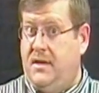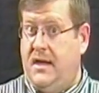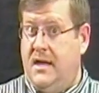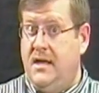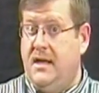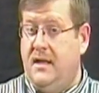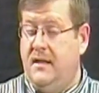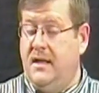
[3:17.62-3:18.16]

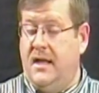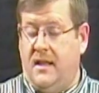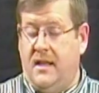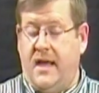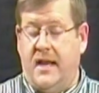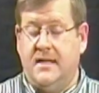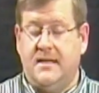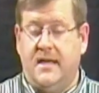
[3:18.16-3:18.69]
okay, and a
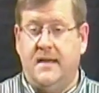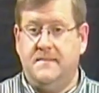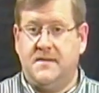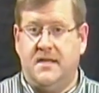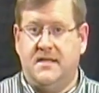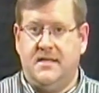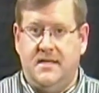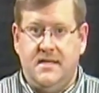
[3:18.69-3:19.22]
lot of
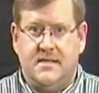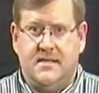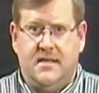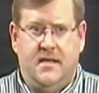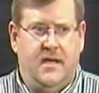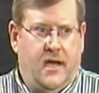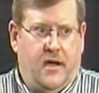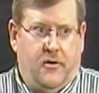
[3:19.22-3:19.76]
times that
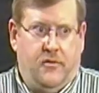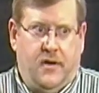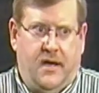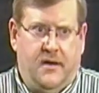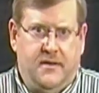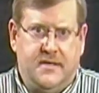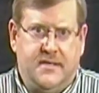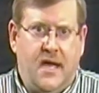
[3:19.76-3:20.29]
is how
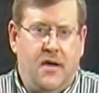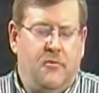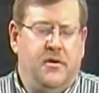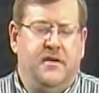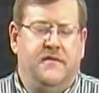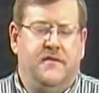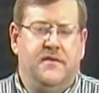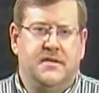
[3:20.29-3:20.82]
you sound
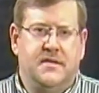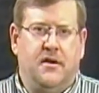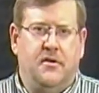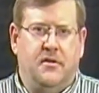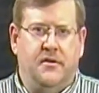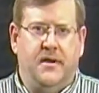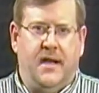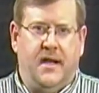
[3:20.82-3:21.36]
when you first
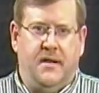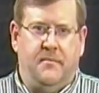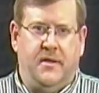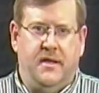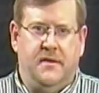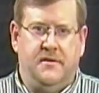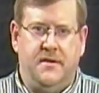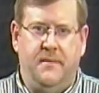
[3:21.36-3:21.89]
start learning how to
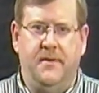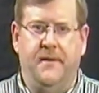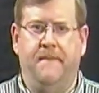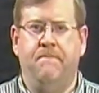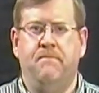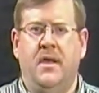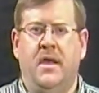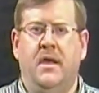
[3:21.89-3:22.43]
play the
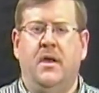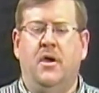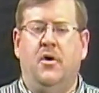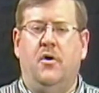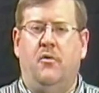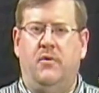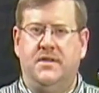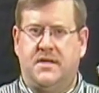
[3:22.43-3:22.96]
trumpet.
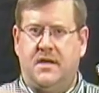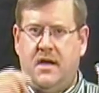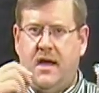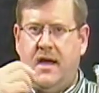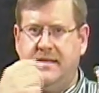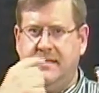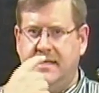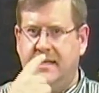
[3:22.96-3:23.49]
What's
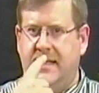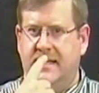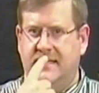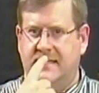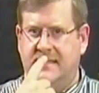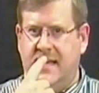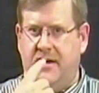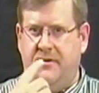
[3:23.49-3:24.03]
causing
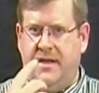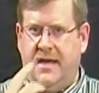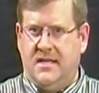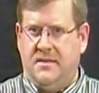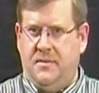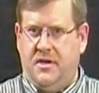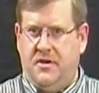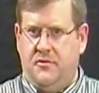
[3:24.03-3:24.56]
that sound
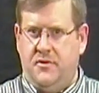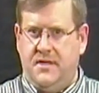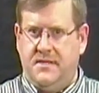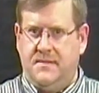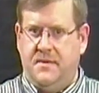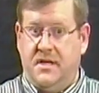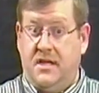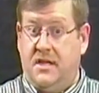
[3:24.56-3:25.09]
not to be
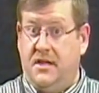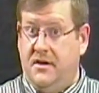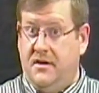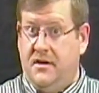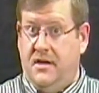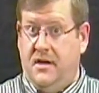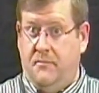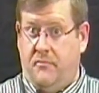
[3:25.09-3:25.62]
crisp and
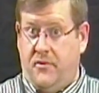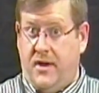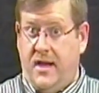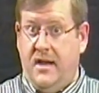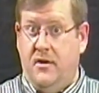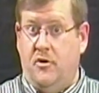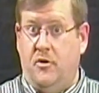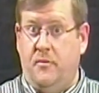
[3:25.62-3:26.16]
clear and
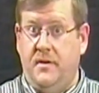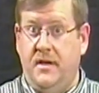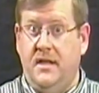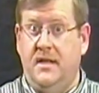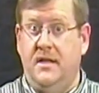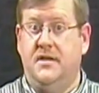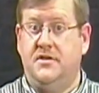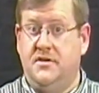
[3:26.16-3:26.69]
bright and
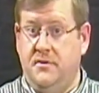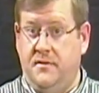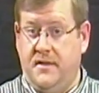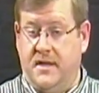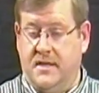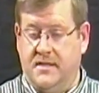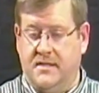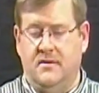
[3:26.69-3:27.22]
open? Two
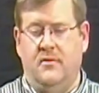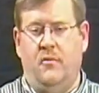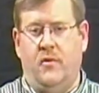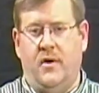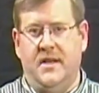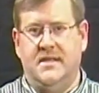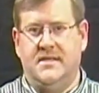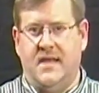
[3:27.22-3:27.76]
things.
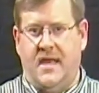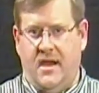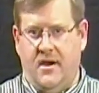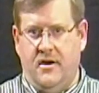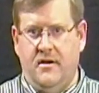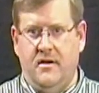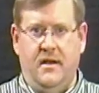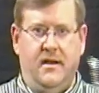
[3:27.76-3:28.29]
One is
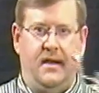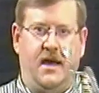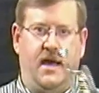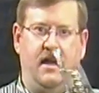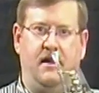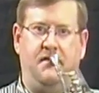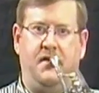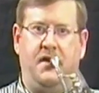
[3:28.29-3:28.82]
air,
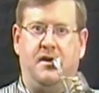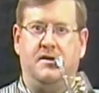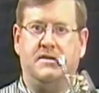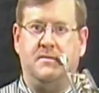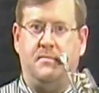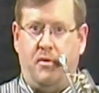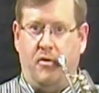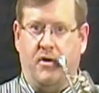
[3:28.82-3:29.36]
not enough air
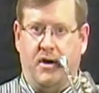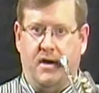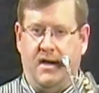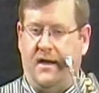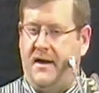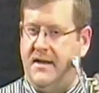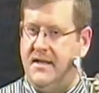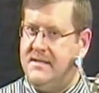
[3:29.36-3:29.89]
support.
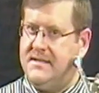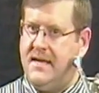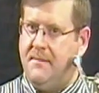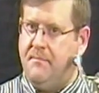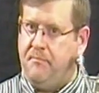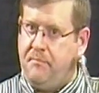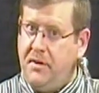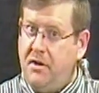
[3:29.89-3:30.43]
Now I didn't
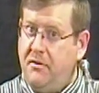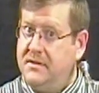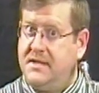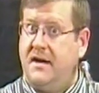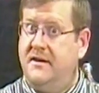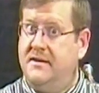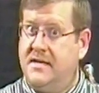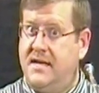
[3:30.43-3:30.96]
say blow
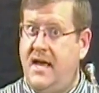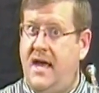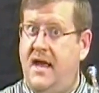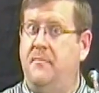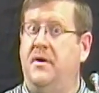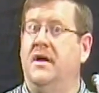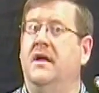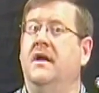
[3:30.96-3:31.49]
as hard as you
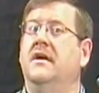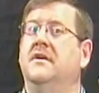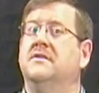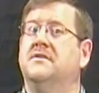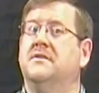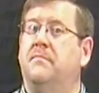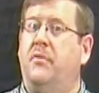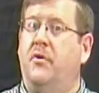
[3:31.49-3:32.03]
can, but
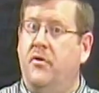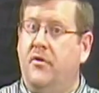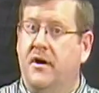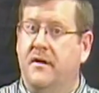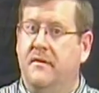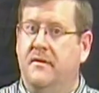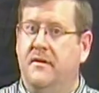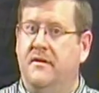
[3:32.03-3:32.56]

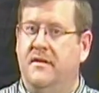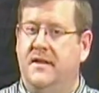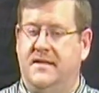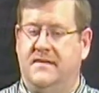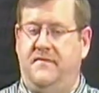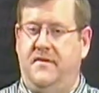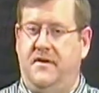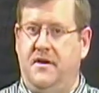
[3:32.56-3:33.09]
support.
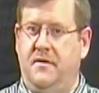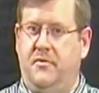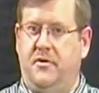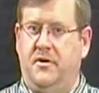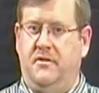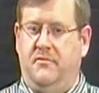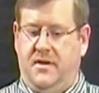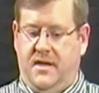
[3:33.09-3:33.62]
That's very
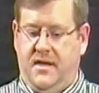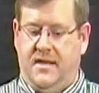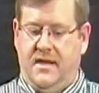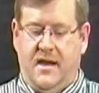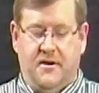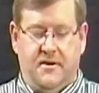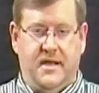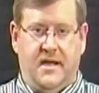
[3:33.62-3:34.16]
important that we get
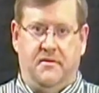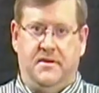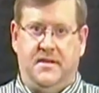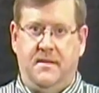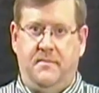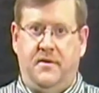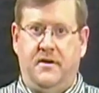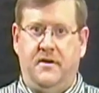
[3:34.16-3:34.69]
the air down
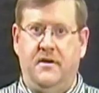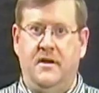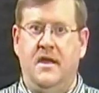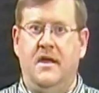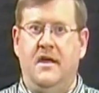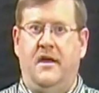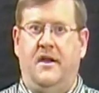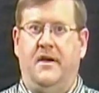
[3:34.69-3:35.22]
deep here
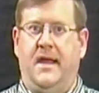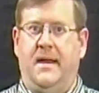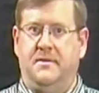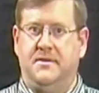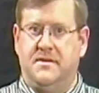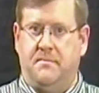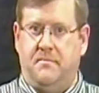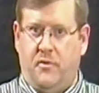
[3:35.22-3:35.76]
and are
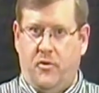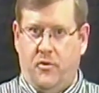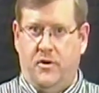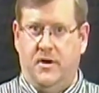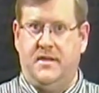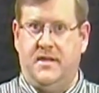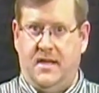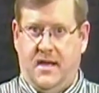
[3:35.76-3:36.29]
able to
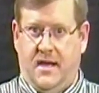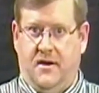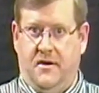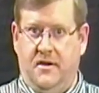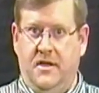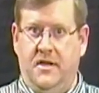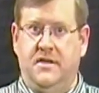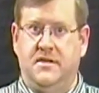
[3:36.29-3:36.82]
support the
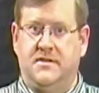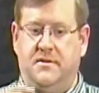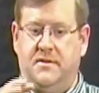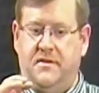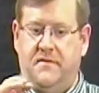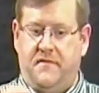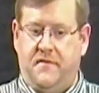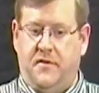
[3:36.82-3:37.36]
air
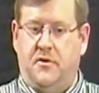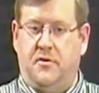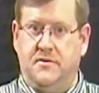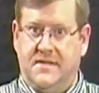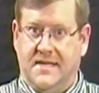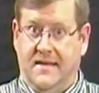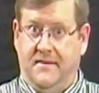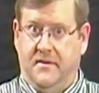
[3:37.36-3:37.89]
so that it
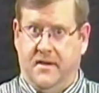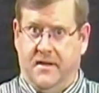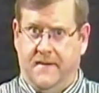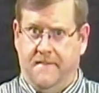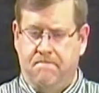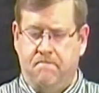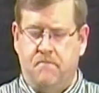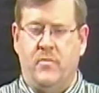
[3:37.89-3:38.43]
flows
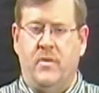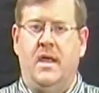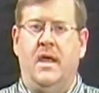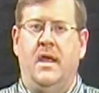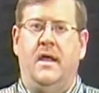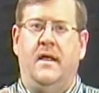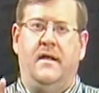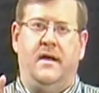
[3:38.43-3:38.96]
evenly.
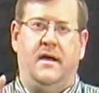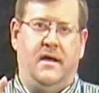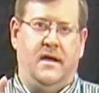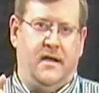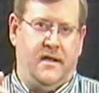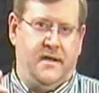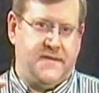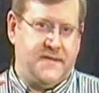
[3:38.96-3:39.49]

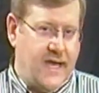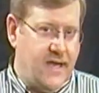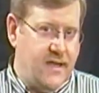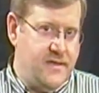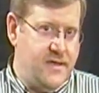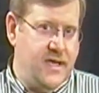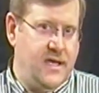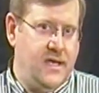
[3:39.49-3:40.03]

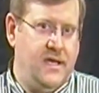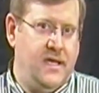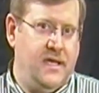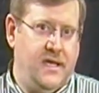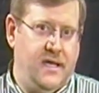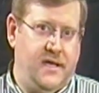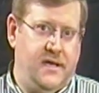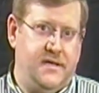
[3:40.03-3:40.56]
Second thing
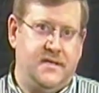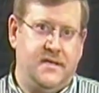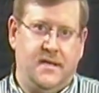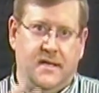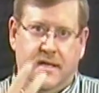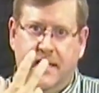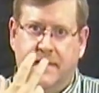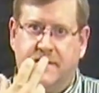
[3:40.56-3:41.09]
is
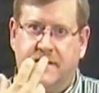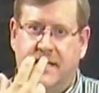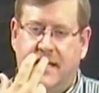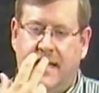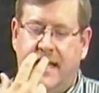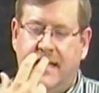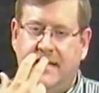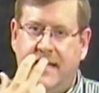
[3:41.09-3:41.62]
lips. A
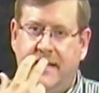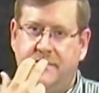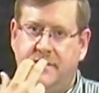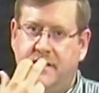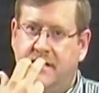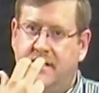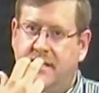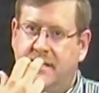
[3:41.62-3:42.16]
lot of
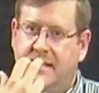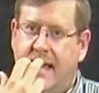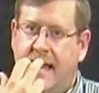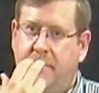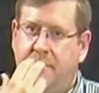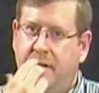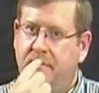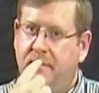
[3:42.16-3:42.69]
times the
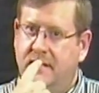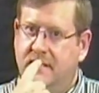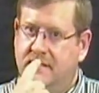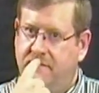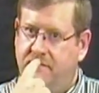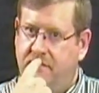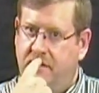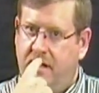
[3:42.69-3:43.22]
top lip
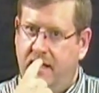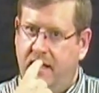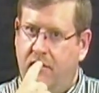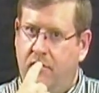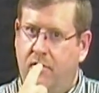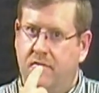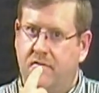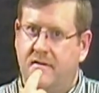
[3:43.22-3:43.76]
is
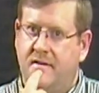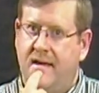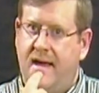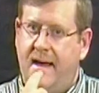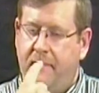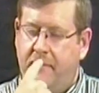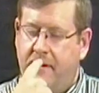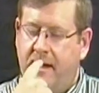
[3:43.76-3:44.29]
falling over
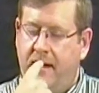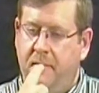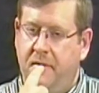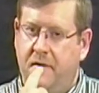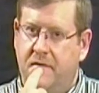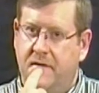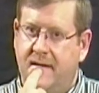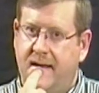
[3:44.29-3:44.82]
top or
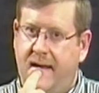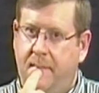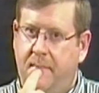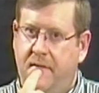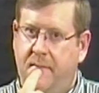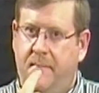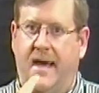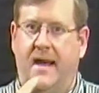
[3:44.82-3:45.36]
coming over
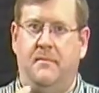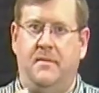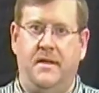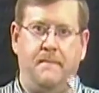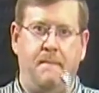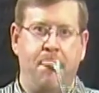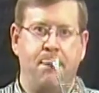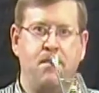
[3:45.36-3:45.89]
top of the bottom
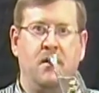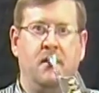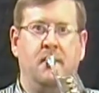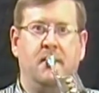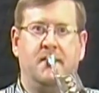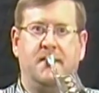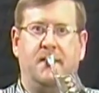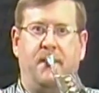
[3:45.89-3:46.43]
lip.
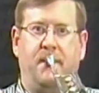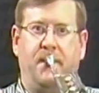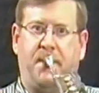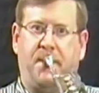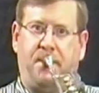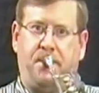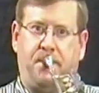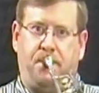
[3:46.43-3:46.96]
So